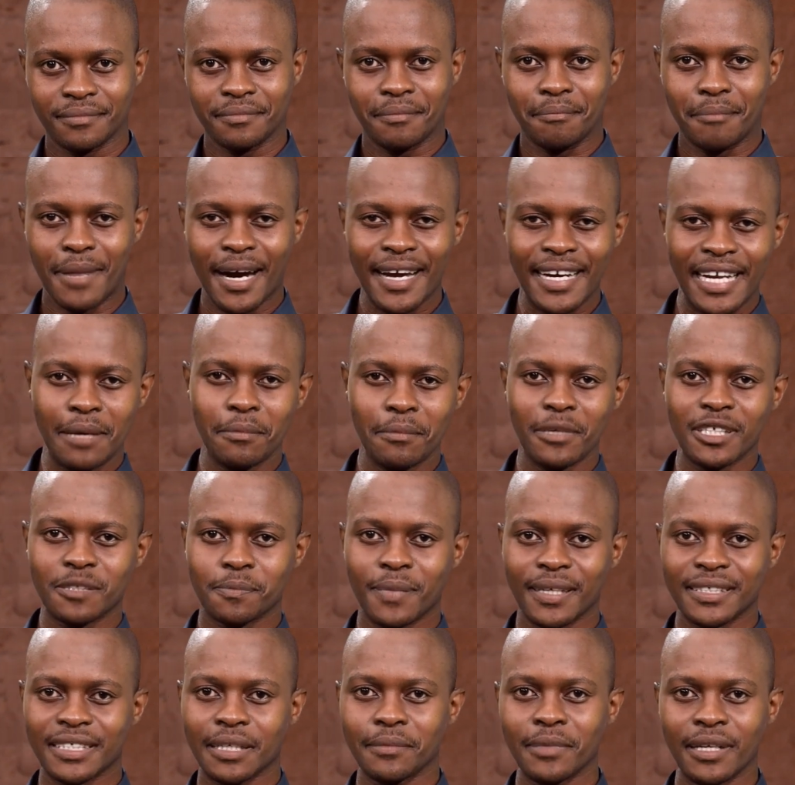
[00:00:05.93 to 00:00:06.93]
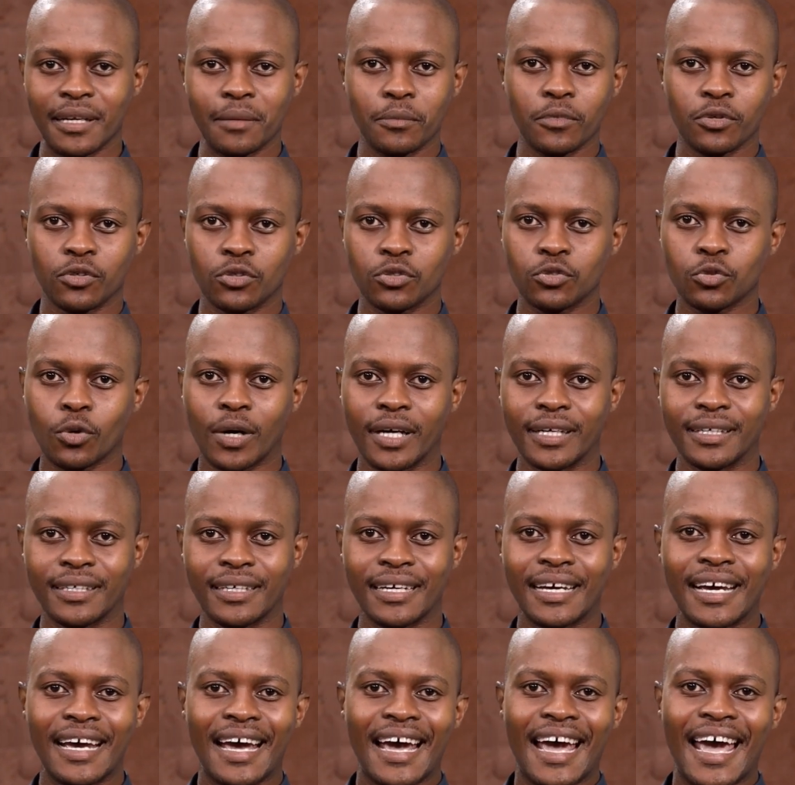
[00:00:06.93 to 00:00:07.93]
My name is Bathabile Modutoane,
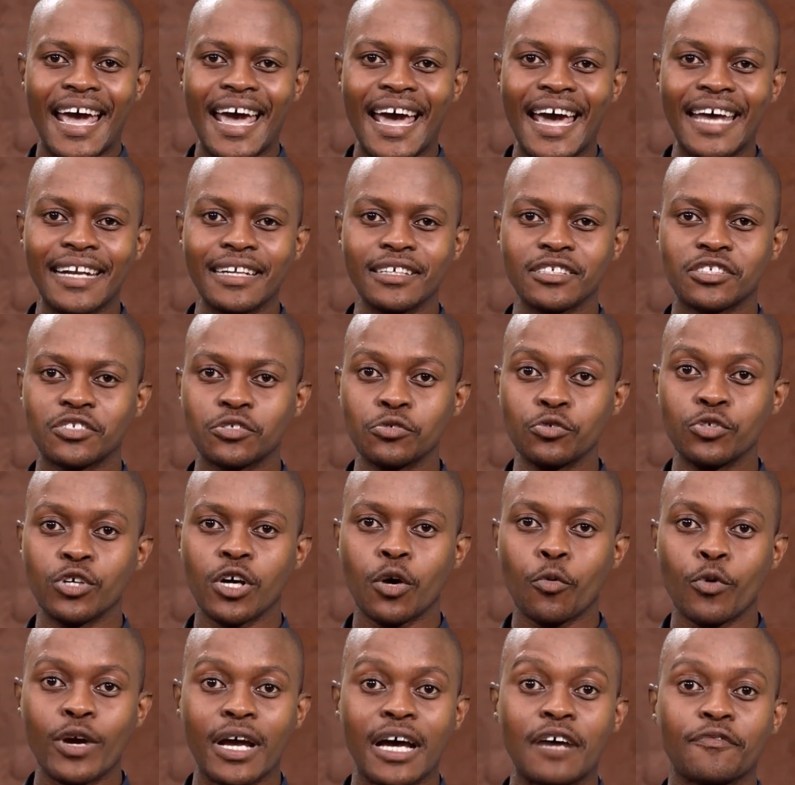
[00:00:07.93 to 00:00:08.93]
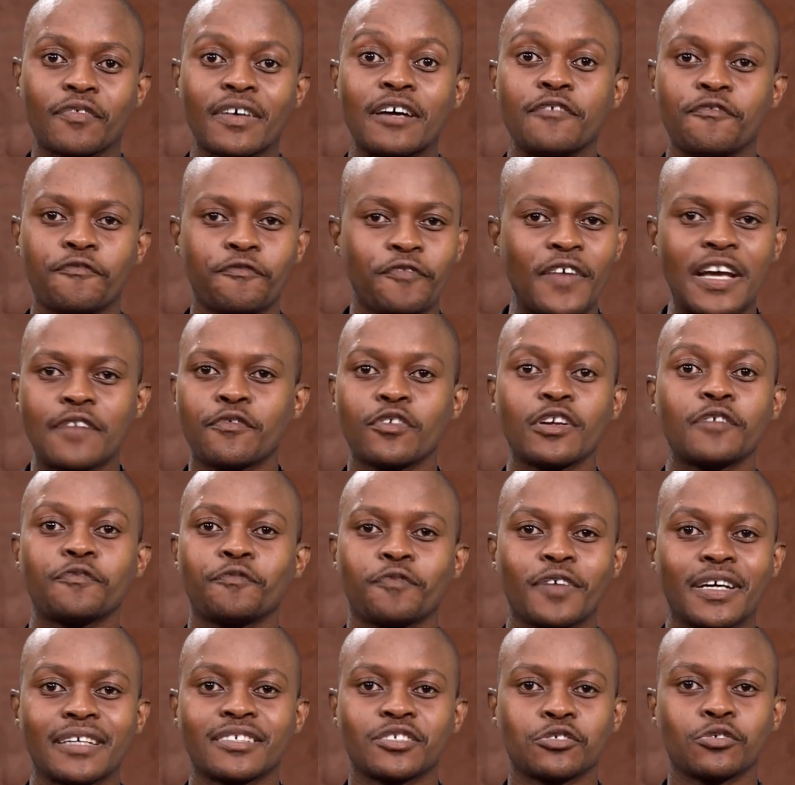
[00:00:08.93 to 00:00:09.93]
and in studio we have a favorite
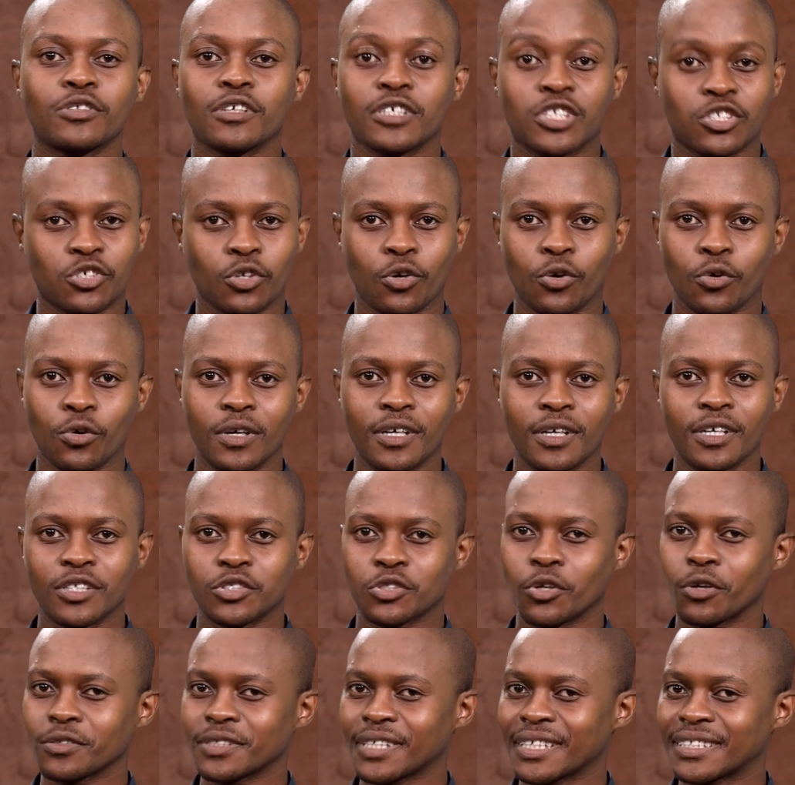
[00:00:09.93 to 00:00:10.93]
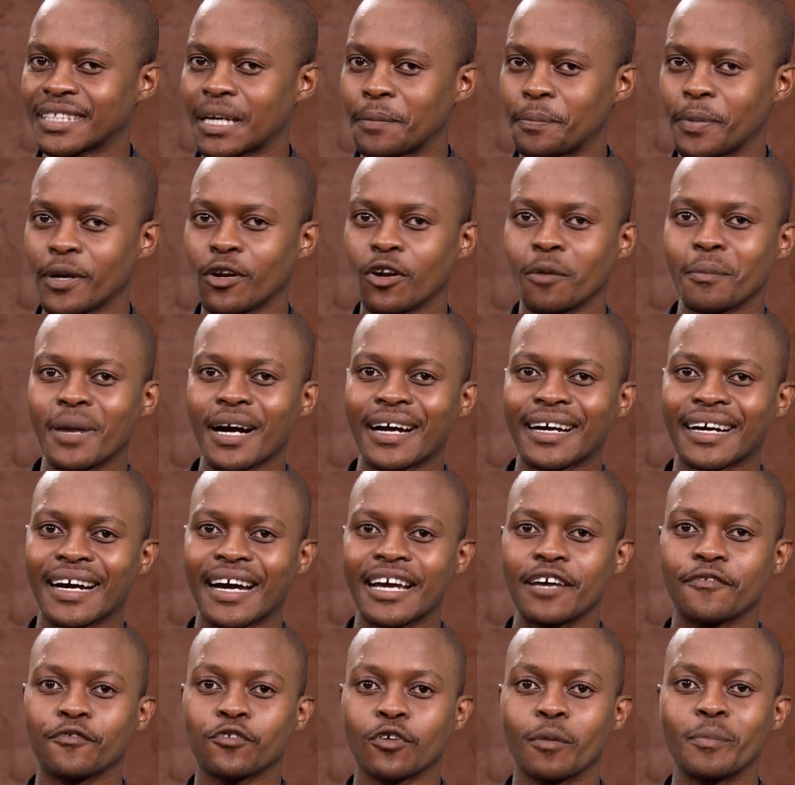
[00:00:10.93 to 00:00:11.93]
face to the show, Dr. Thapelo
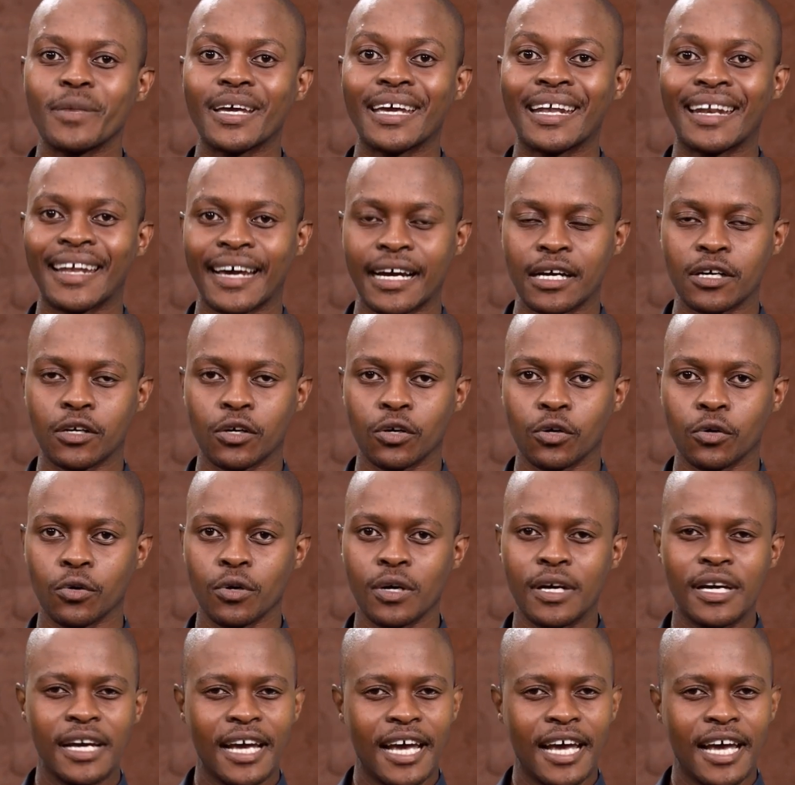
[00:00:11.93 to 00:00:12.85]
Makae from Elanco.